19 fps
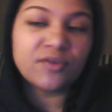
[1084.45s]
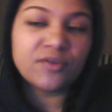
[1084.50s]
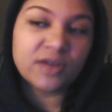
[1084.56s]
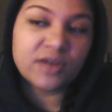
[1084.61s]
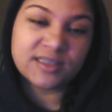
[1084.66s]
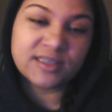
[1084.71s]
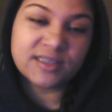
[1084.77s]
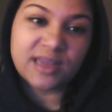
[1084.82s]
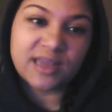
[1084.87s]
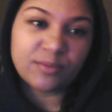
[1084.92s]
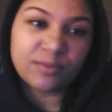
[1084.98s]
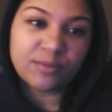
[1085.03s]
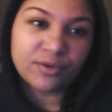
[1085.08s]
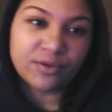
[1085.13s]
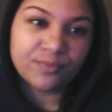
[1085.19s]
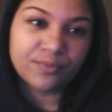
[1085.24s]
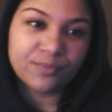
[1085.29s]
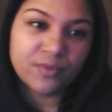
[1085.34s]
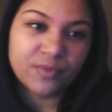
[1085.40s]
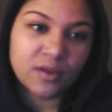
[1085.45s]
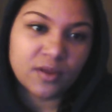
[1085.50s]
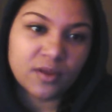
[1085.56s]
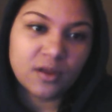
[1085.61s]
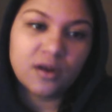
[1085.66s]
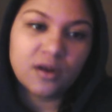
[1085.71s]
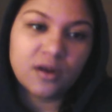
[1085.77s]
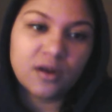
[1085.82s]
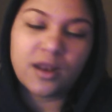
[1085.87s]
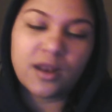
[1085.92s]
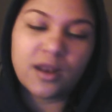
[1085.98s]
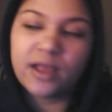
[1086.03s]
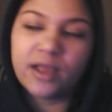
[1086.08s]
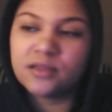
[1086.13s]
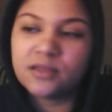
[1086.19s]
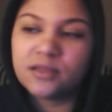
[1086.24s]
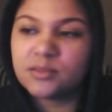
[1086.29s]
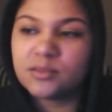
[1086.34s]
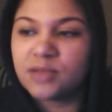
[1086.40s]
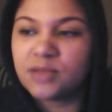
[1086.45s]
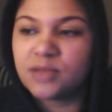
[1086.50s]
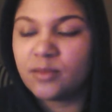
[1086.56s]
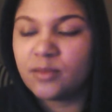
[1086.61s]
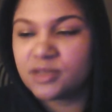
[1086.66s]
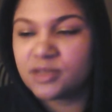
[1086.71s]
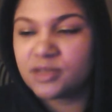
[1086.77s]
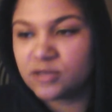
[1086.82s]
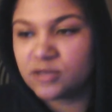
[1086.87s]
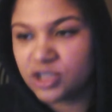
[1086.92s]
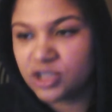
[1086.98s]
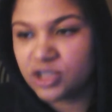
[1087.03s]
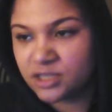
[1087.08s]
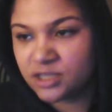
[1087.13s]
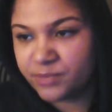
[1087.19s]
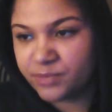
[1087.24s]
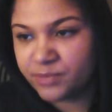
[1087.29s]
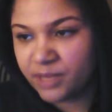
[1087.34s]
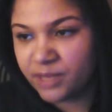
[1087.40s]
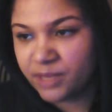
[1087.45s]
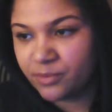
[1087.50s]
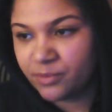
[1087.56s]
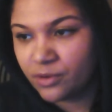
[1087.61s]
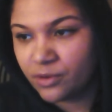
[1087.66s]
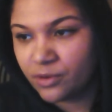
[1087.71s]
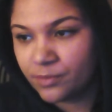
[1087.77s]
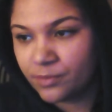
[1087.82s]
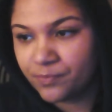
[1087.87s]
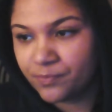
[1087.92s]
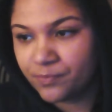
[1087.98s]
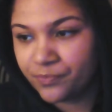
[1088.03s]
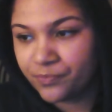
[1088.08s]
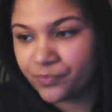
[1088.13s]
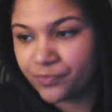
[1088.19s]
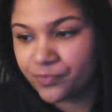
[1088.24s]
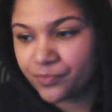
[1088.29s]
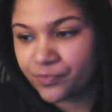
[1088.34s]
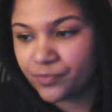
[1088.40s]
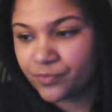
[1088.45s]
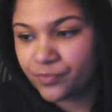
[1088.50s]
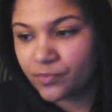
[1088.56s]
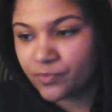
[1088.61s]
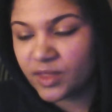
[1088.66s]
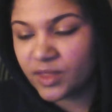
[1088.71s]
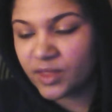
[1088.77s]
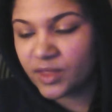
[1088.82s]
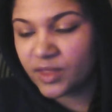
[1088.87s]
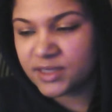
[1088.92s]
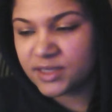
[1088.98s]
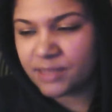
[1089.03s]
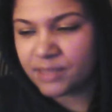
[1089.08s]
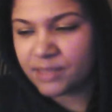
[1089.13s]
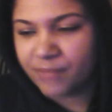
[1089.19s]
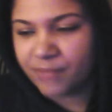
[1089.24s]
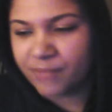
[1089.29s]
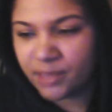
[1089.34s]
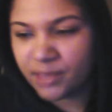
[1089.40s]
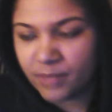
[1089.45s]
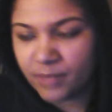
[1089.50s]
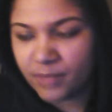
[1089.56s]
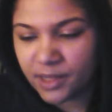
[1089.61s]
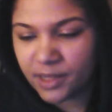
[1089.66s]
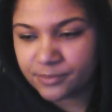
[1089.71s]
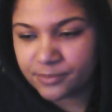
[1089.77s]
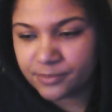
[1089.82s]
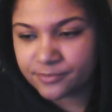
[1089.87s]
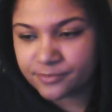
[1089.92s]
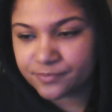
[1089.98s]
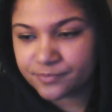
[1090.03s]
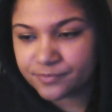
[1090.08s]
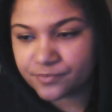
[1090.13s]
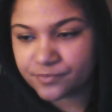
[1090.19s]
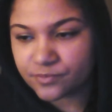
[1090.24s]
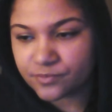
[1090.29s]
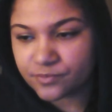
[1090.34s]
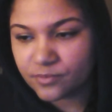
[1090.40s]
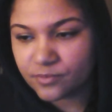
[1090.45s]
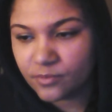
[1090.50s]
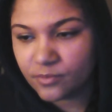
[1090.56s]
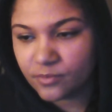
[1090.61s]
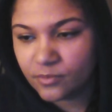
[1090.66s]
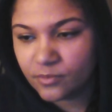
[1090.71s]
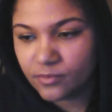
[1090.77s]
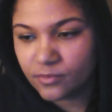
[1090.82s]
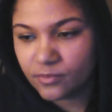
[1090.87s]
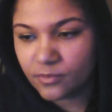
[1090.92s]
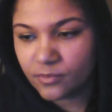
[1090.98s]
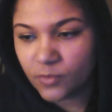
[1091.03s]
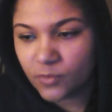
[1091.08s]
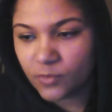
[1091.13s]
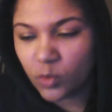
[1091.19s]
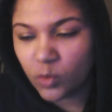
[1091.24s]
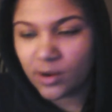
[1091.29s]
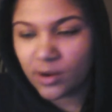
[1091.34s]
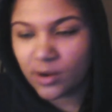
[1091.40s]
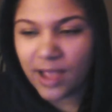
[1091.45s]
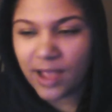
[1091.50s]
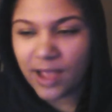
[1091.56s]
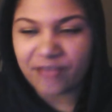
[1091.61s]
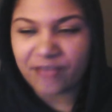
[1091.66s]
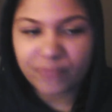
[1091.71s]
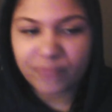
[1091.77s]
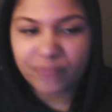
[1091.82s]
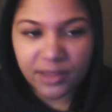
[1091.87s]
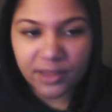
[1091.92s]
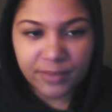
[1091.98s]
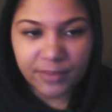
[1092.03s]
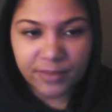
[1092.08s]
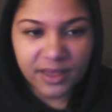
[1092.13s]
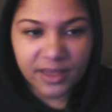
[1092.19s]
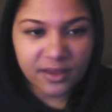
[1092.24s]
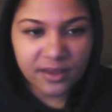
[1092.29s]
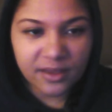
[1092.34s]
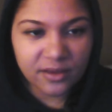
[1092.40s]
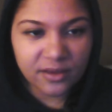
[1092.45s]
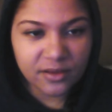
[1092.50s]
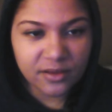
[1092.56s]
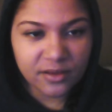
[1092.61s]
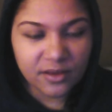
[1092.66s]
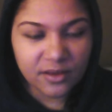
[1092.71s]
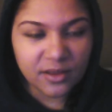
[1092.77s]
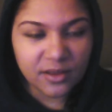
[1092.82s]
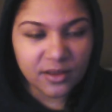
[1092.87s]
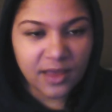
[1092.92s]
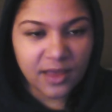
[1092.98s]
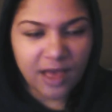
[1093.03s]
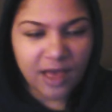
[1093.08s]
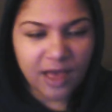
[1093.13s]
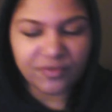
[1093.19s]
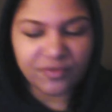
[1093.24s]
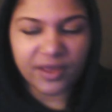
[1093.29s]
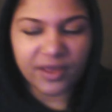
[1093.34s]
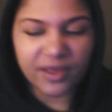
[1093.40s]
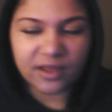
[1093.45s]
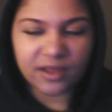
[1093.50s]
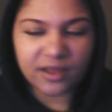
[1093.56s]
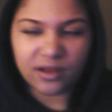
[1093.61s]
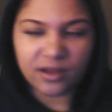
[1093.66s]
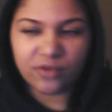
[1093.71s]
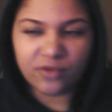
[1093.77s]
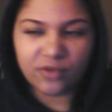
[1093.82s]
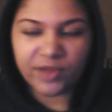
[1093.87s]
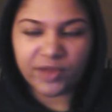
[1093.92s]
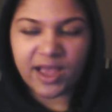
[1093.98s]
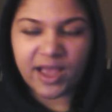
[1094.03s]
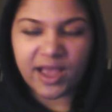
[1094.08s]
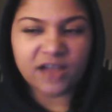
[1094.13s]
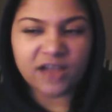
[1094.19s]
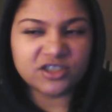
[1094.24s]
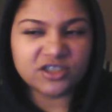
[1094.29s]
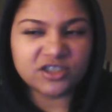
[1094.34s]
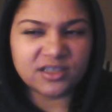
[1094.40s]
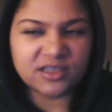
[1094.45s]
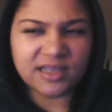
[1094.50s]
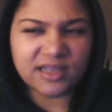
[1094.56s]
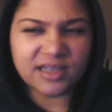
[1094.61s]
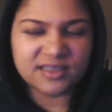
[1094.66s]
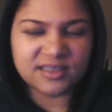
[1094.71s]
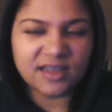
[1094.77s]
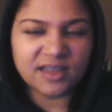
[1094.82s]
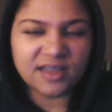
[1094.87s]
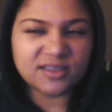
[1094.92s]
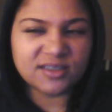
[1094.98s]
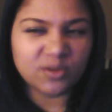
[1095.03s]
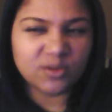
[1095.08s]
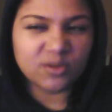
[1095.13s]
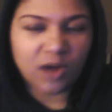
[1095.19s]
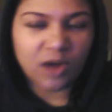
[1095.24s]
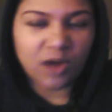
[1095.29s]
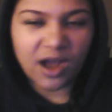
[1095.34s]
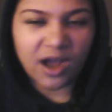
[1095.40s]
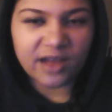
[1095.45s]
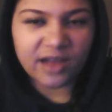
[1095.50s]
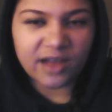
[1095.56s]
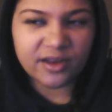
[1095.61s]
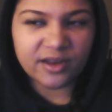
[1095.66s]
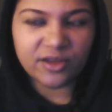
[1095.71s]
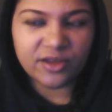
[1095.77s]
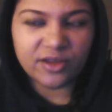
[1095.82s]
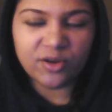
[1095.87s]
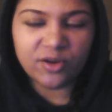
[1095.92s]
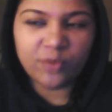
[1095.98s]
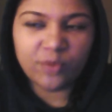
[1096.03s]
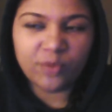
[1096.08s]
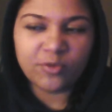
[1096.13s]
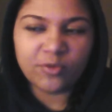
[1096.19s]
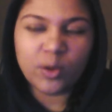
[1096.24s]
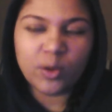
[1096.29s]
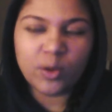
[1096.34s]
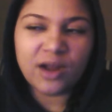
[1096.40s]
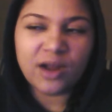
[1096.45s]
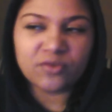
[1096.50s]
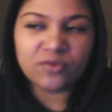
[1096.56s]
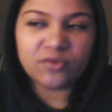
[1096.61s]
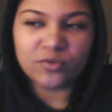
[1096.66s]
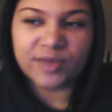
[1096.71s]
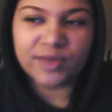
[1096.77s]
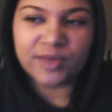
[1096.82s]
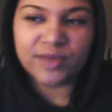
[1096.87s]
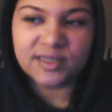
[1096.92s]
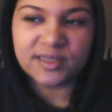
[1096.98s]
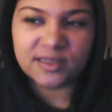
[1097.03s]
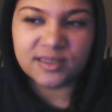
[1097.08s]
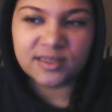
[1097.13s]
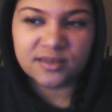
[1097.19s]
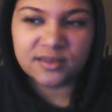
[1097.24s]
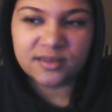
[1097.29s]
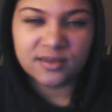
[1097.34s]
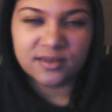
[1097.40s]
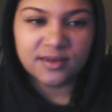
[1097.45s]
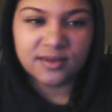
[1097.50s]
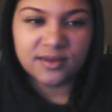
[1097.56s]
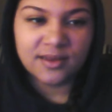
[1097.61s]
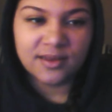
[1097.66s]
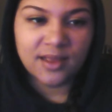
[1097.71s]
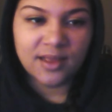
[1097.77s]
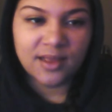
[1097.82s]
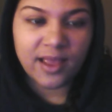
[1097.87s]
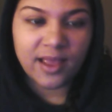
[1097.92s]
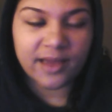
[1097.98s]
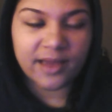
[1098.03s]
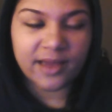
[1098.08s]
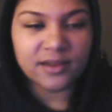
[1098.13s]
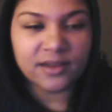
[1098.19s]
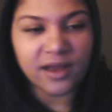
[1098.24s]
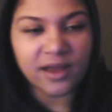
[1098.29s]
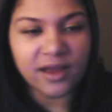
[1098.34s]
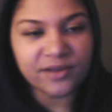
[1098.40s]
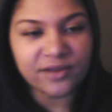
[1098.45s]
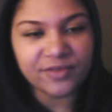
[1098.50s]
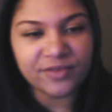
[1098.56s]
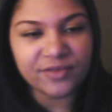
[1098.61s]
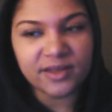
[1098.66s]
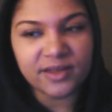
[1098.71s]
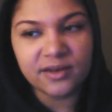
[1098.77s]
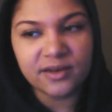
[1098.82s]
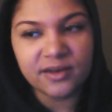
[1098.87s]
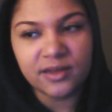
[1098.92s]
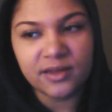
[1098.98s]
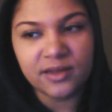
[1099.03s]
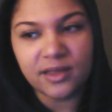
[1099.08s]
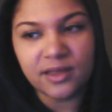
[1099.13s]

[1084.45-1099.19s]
give you an example. Like, sometimes I'll judge people, things that make me or have made me have like a reaction that's not so hot, for whatever reason. And a lot of it,